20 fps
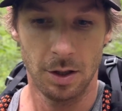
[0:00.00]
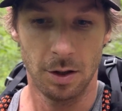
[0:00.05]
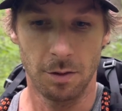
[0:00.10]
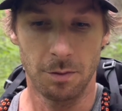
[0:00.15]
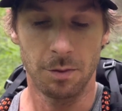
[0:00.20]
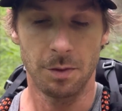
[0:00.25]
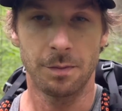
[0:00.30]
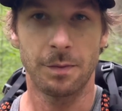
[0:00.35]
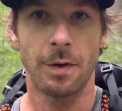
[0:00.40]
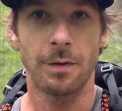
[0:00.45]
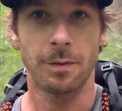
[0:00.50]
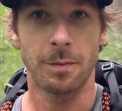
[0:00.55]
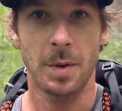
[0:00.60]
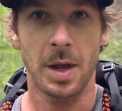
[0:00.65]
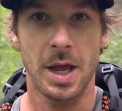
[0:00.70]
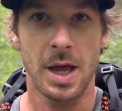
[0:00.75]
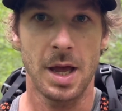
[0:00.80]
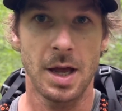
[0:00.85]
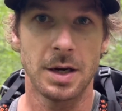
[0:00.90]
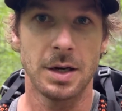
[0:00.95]
a roof over
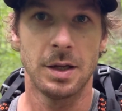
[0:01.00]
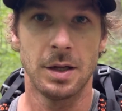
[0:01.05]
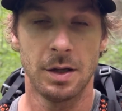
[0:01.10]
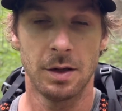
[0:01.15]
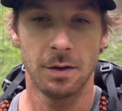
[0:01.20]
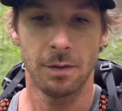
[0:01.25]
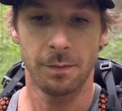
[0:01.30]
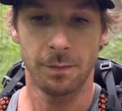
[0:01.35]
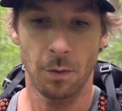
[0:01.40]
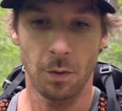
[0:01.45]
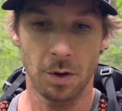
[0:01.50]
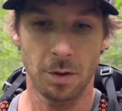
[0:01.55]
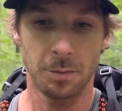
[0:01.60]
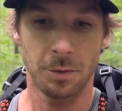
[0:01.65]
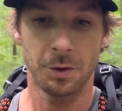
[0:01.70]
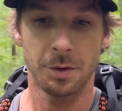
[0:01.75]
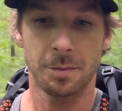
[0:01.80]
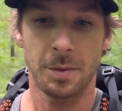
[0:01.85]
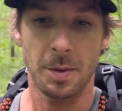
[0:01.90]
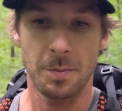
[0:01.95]
my head.
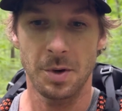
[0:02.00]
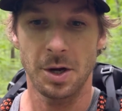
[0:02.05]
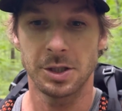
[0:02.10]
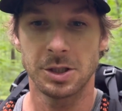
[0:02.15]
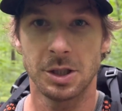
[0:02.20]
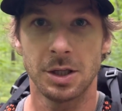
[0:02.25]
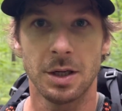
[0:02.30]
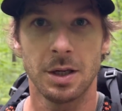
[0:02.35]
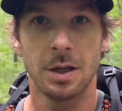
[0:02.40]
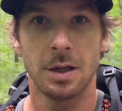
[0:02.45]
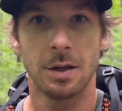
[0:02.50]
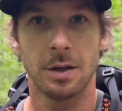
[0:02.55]
Affordable in my budget.